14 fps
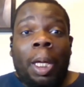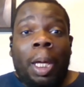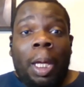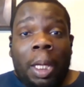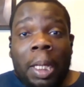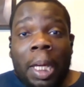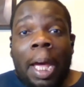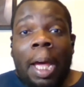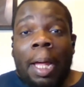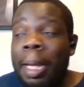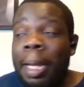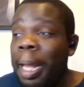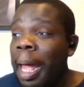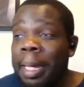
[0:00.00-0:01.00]
Yeah,
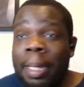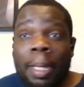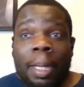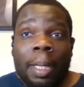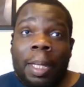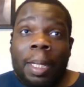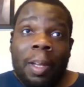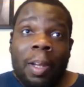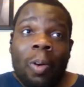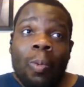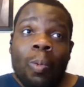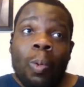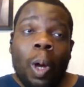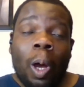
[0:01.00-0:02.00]
like
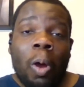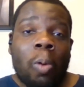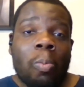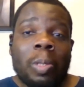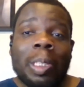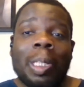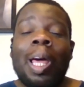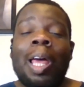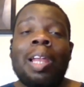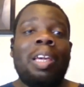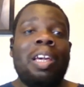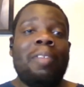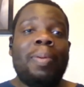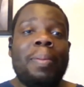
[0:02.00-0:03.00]
it's a lot of
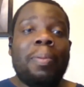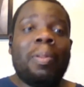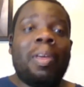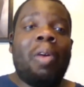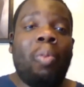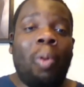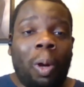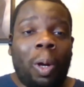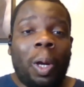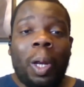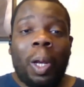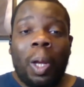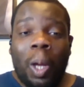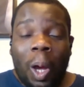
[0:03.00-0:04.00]
good people that work
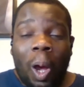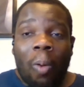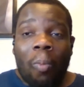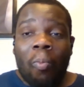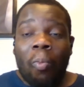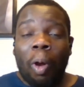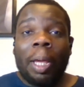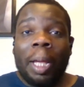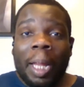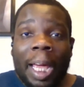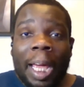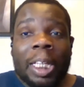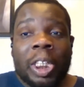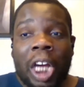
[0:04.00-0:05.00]
working class
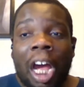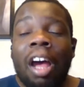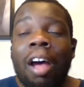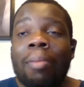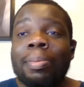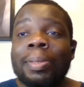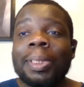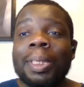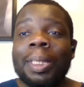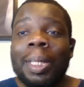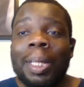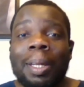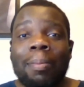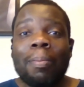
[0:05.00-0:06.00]
jobs,
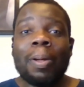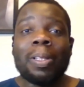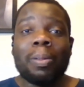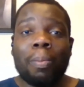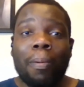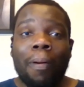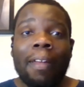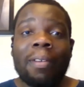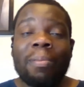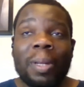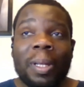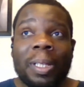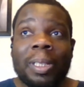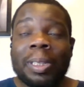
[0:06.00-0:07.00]
but the problem
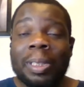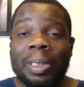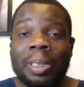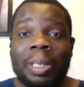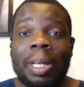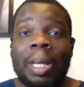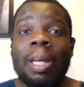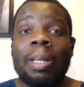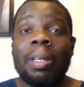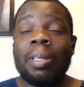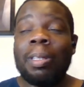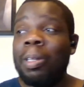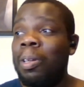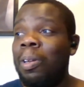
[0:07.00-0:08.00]
is that
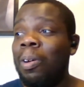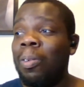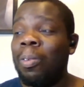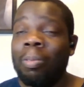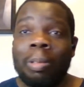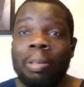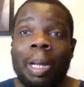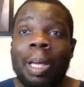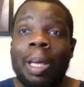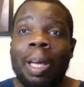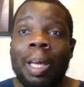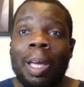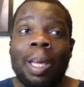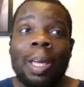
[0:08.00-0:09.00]
they